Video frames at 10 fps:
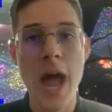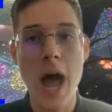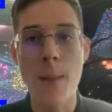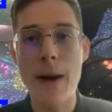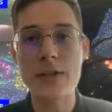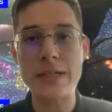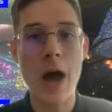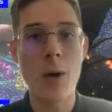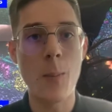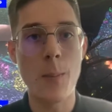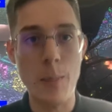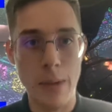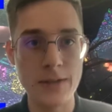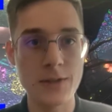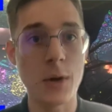about how
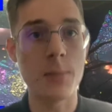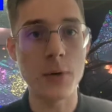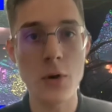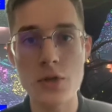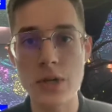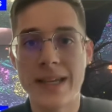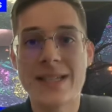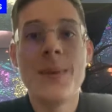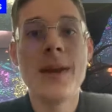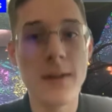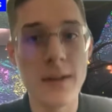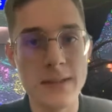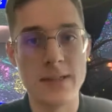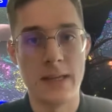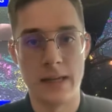best to approach
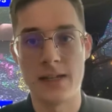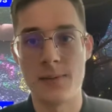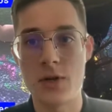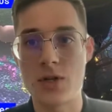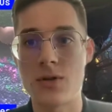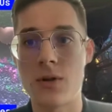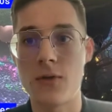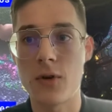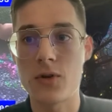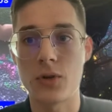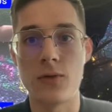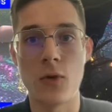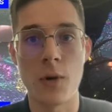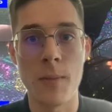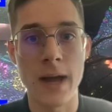experiencing exhibition in a virtual
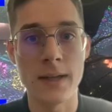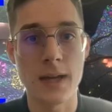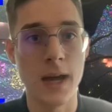format,